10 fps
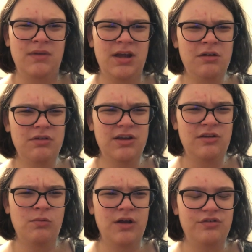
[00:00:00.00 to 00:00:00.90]
I don't get
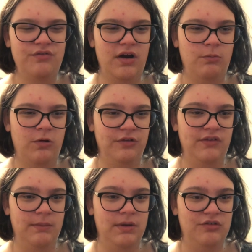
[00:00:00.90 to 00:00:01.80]
to watch
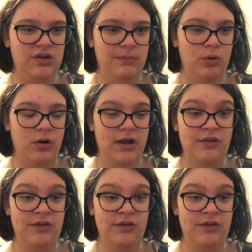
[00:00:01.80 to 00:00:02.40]
fireworks that much anymore,